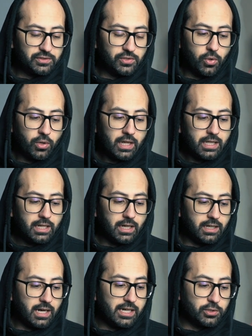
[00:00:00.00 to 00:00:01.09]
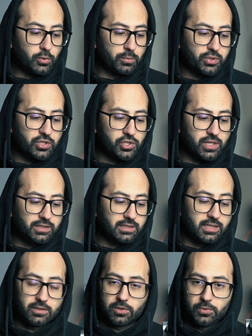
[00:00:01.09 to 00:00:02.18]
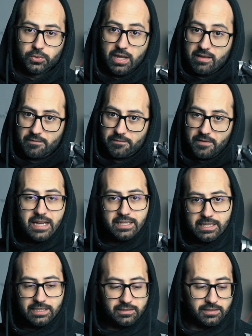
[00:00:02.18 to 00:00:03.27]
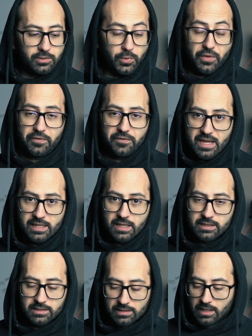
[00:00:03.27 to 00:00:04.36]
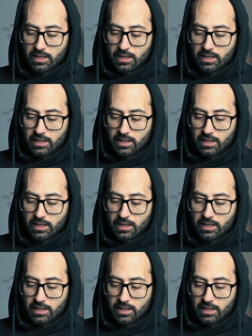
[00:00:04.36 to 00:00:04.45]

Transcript: So I do appreciate that they include a fat heat sink with a fan on it.